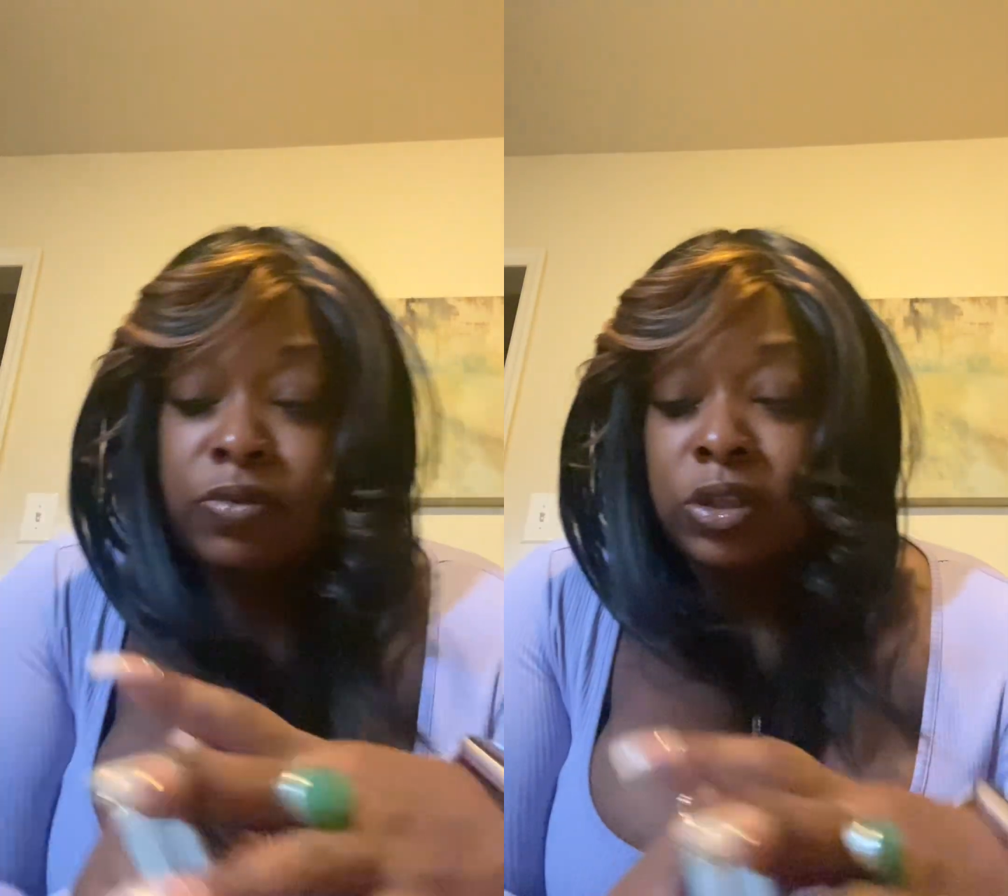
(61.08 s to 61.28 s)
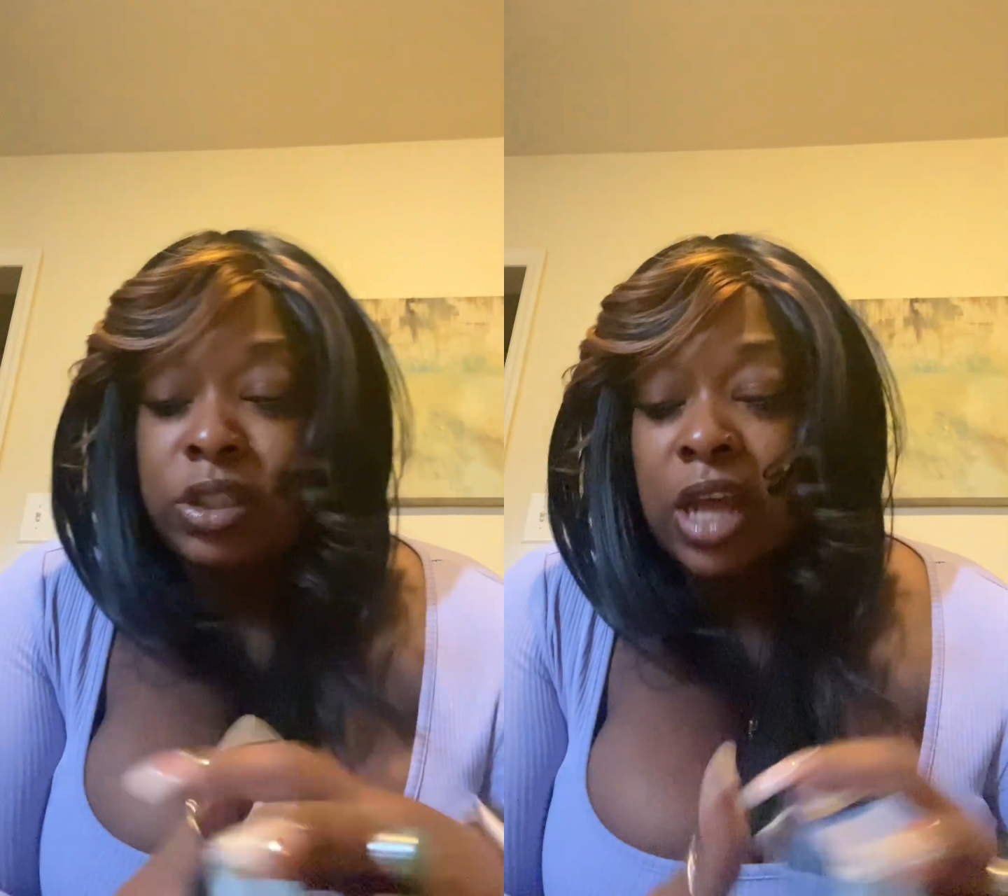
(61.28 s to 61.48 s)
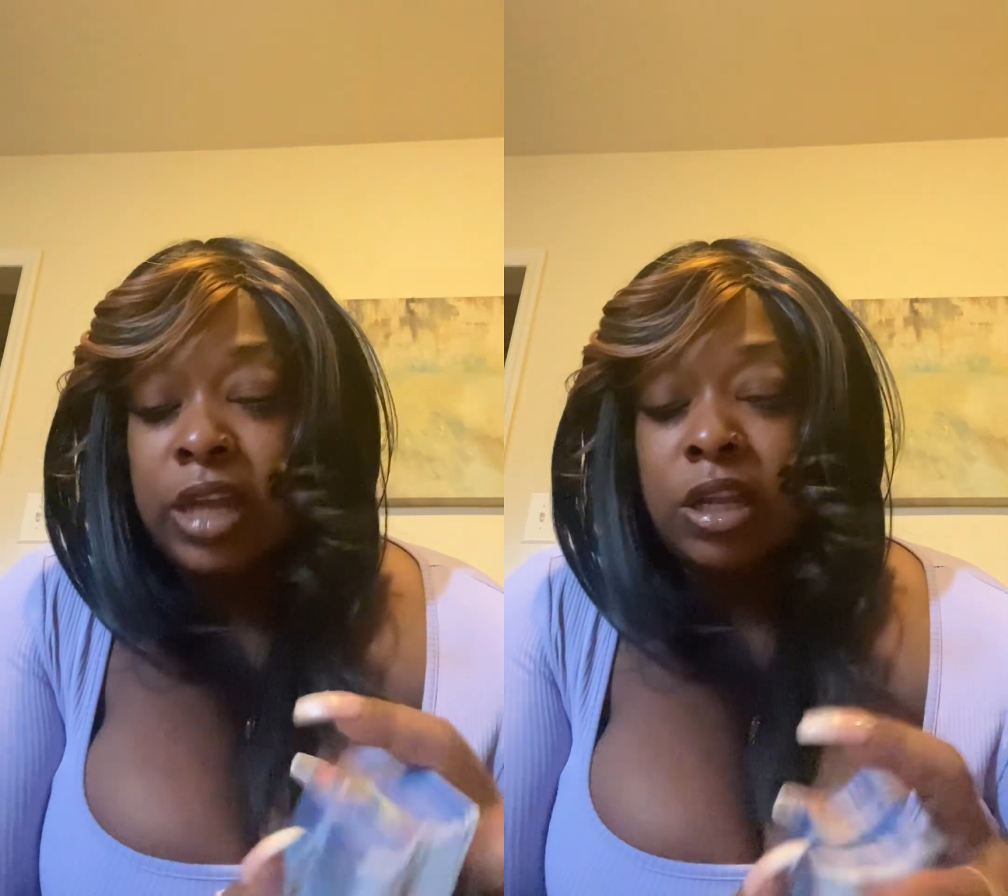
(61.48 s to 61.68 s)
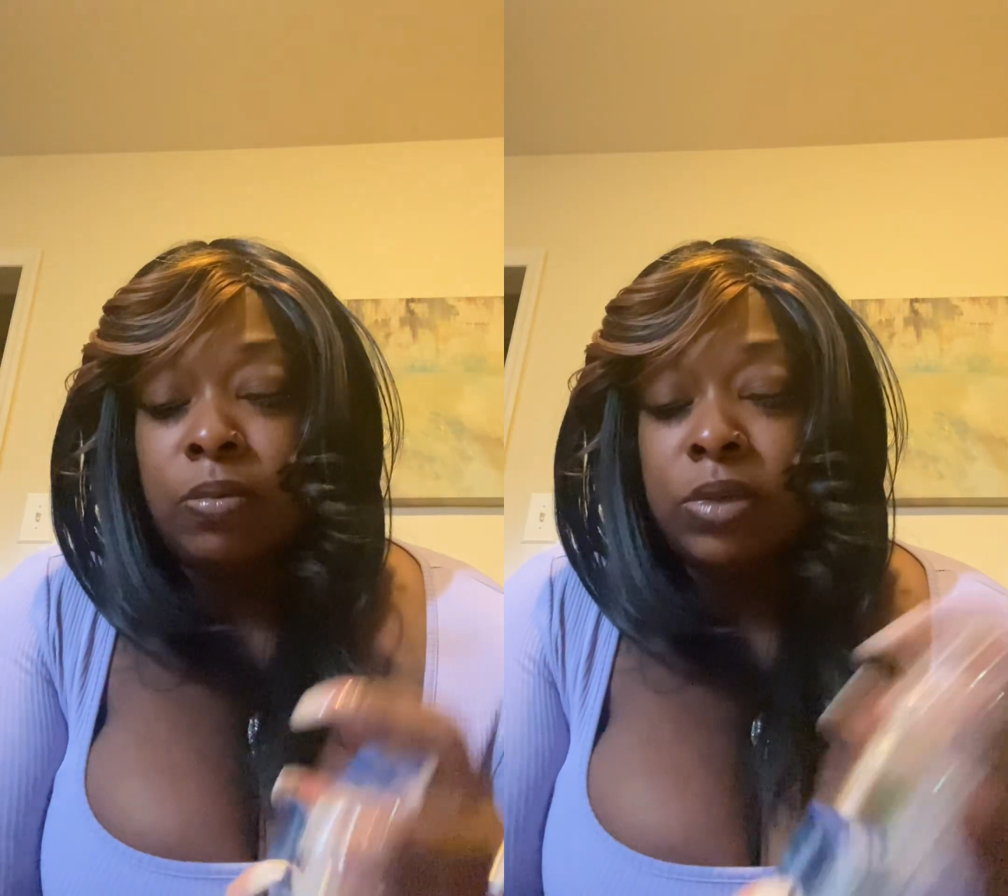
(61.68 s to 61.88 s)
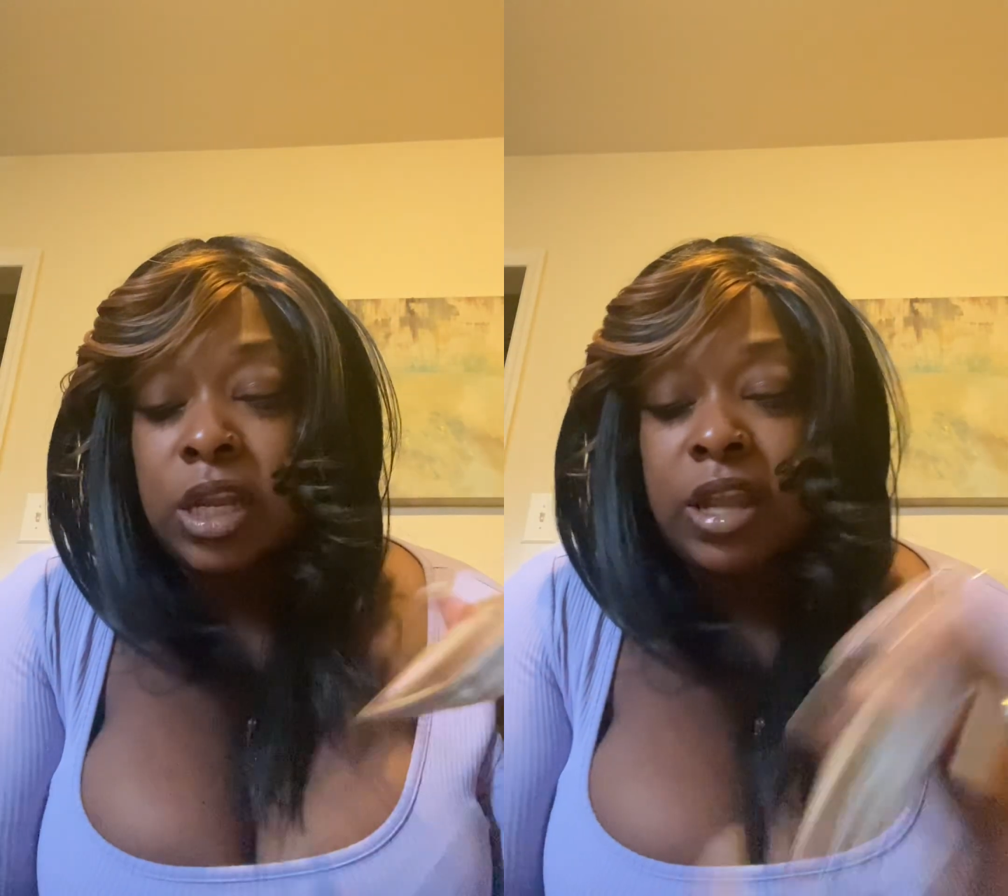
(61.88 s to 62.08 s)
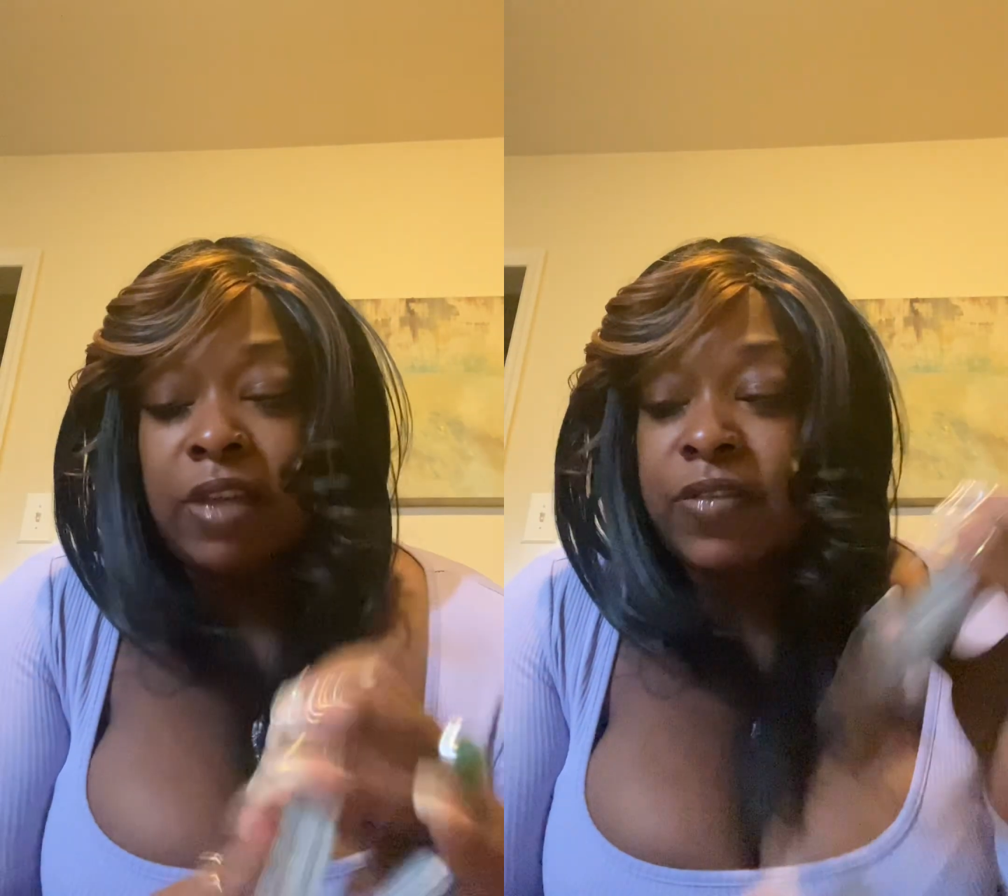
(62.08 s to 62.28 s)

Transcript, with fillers: real tied up within their